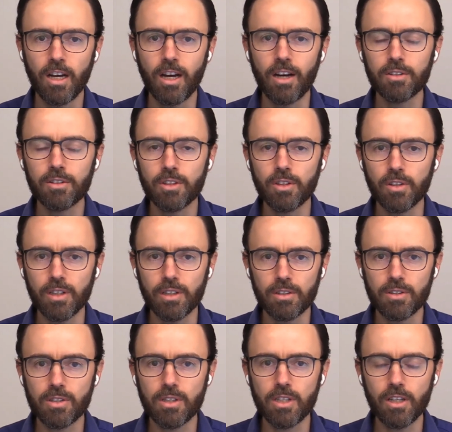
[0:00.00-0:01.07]
outgoing
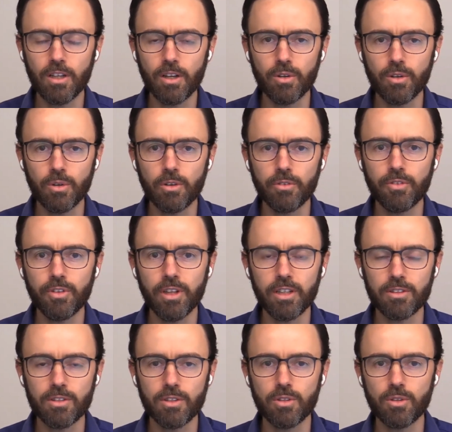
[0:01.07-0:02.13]
CEO of the
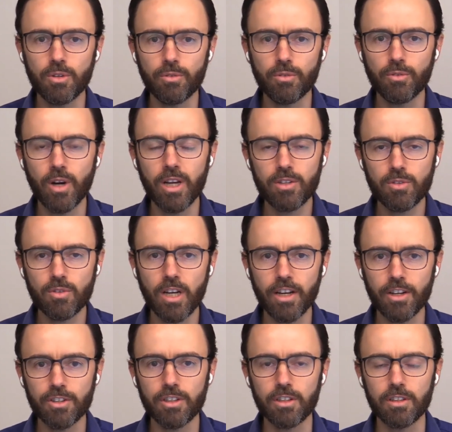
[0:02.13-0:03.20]
Institute of Race
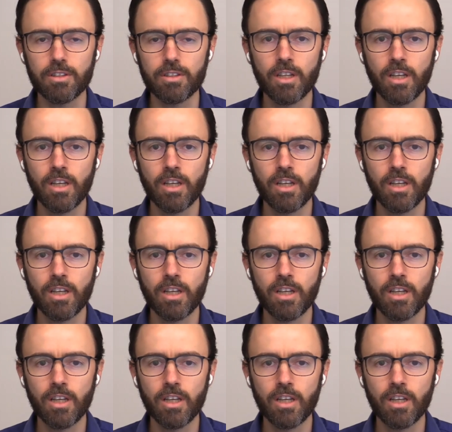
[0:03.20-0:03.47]
Relations.